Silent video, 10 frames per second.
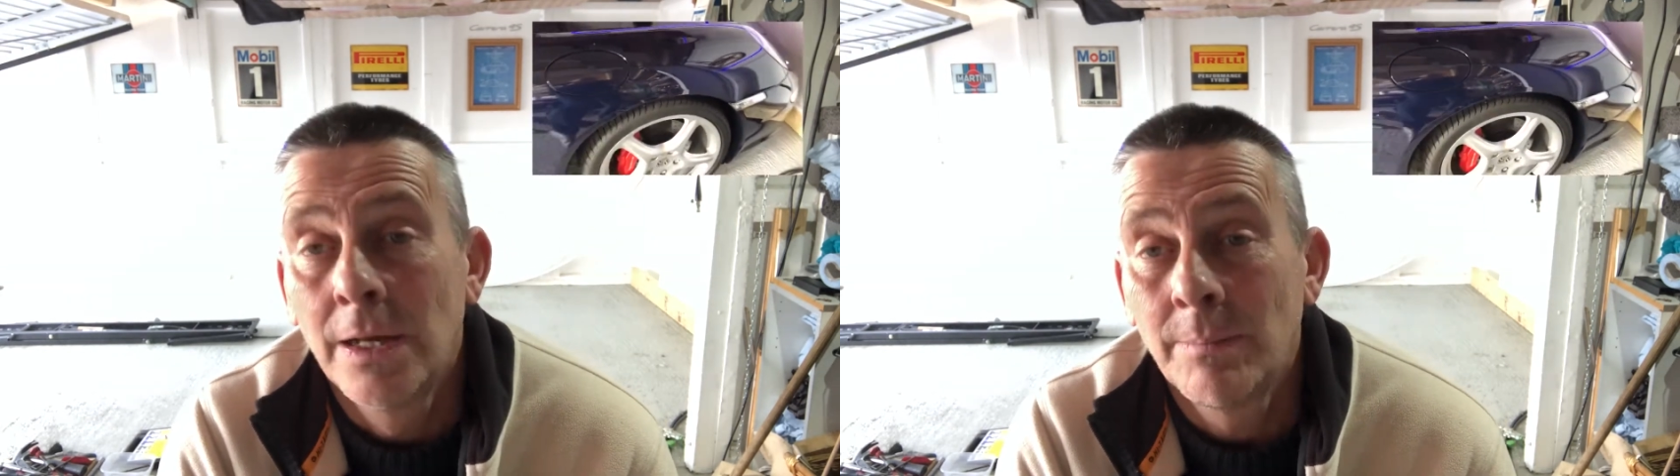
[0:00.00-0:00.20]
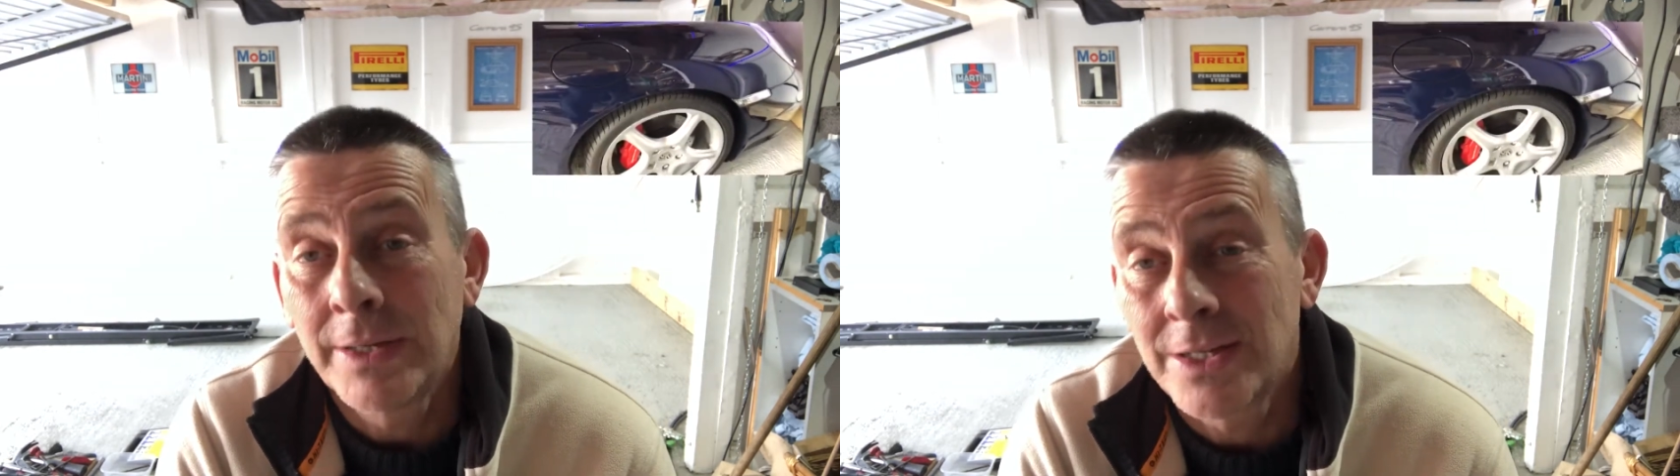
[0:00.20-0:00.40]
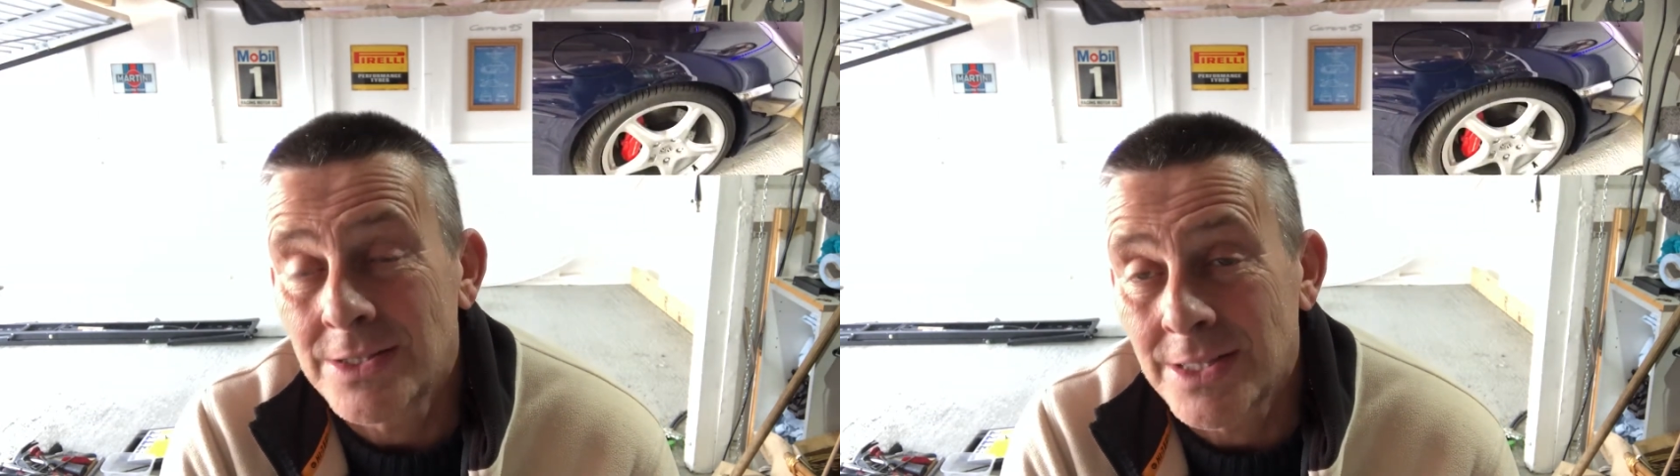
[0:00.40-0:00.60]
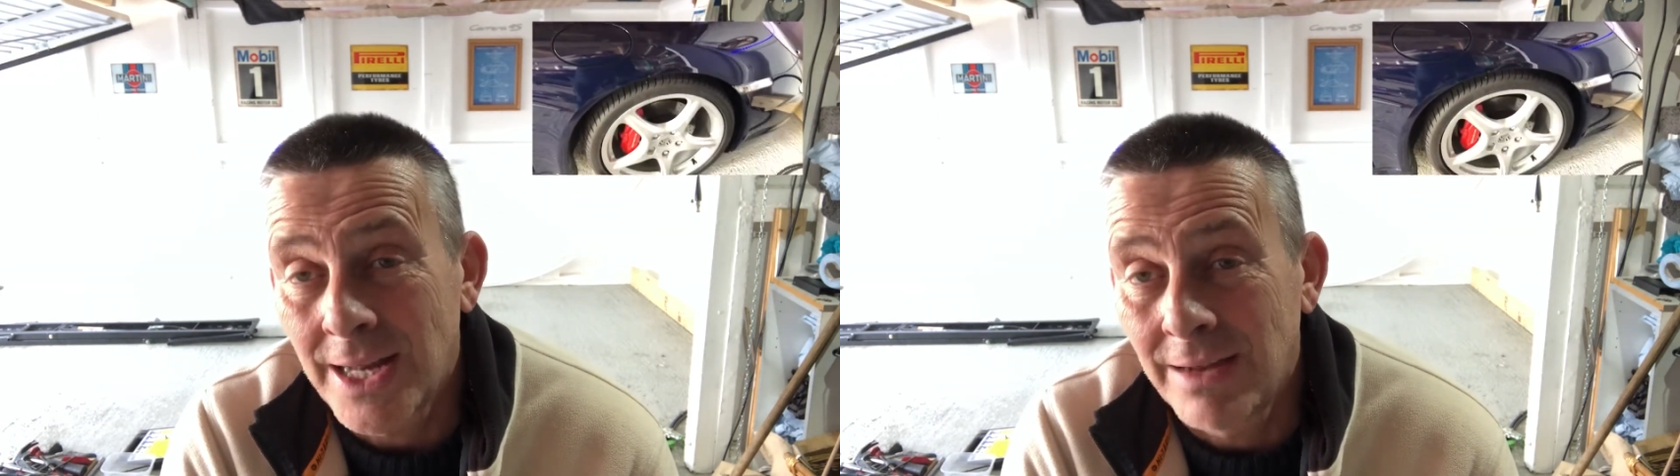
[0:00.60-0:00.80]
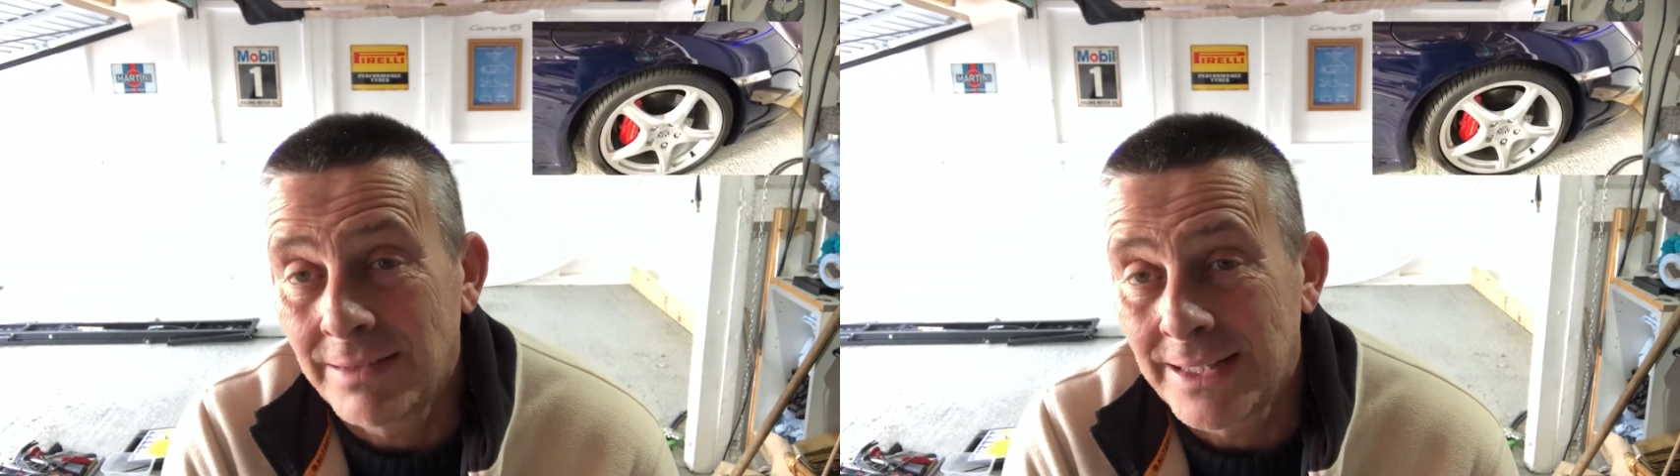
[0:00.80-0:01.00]
because they'd
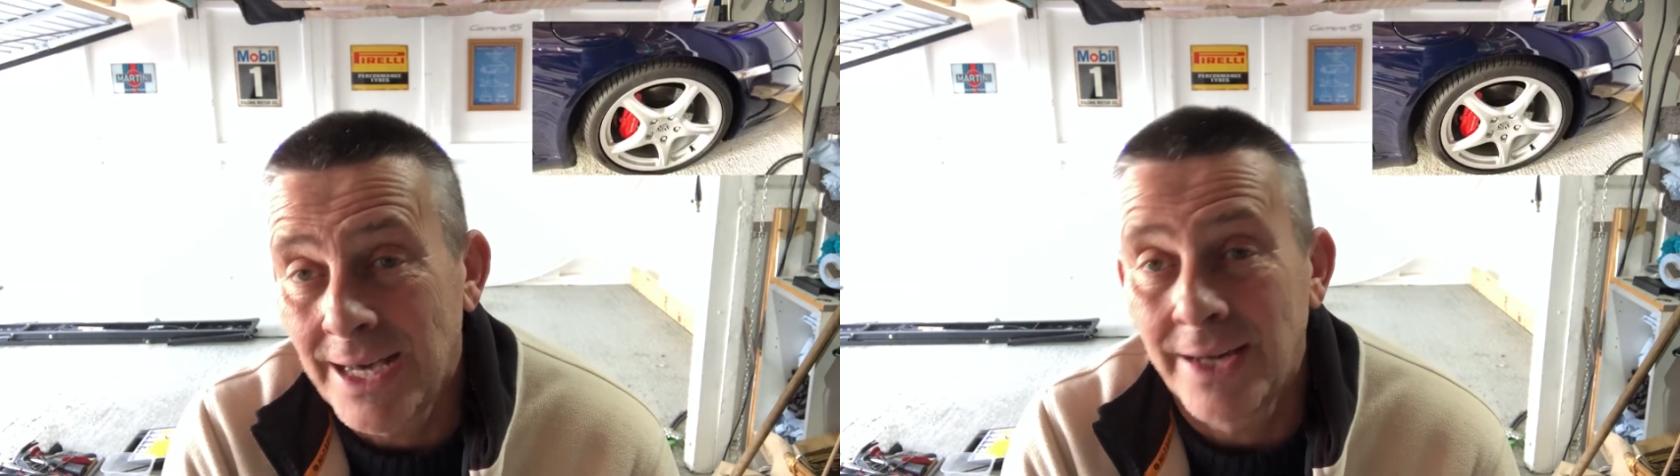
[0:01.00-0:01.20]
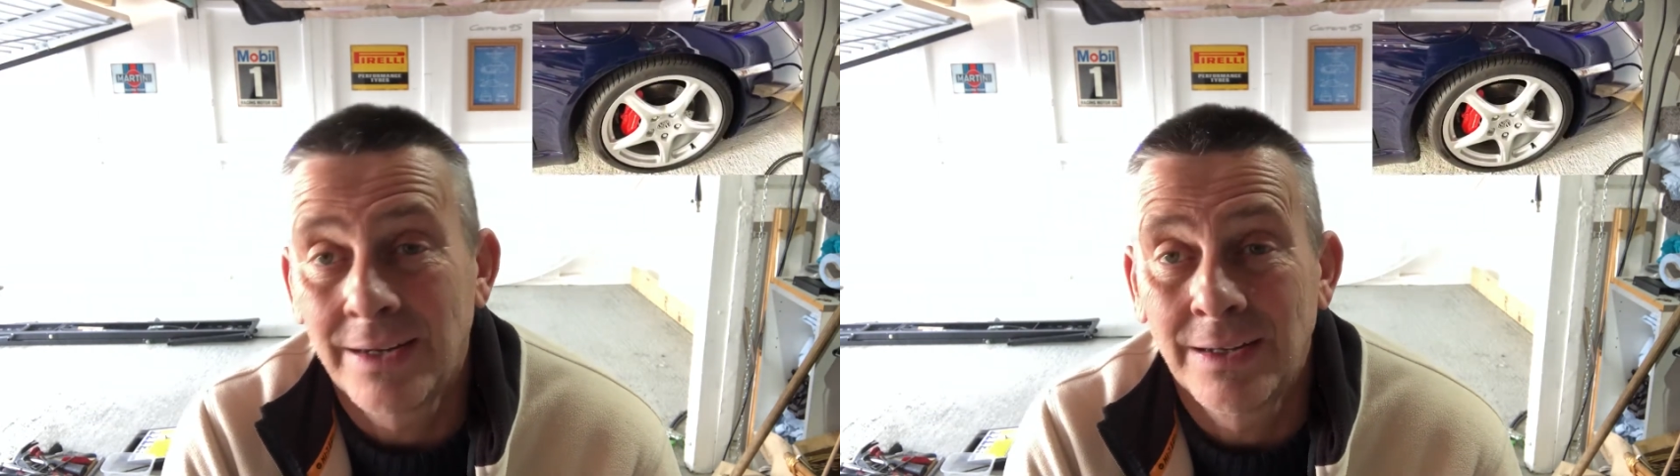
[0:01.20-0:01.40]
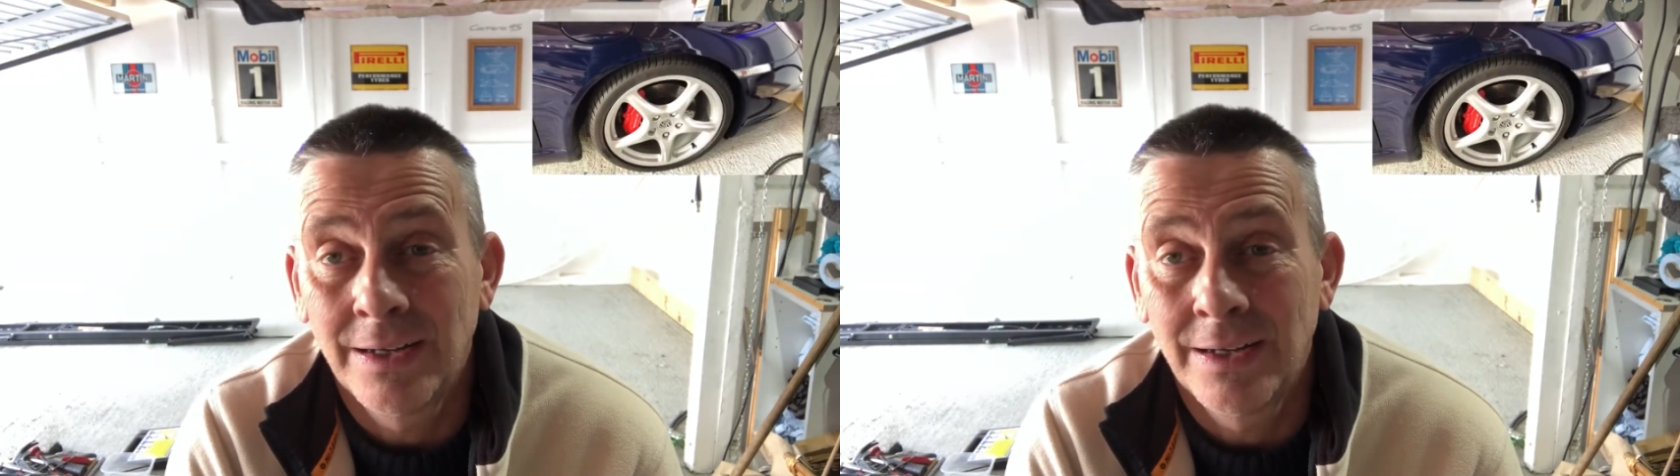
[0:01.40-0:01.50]
only done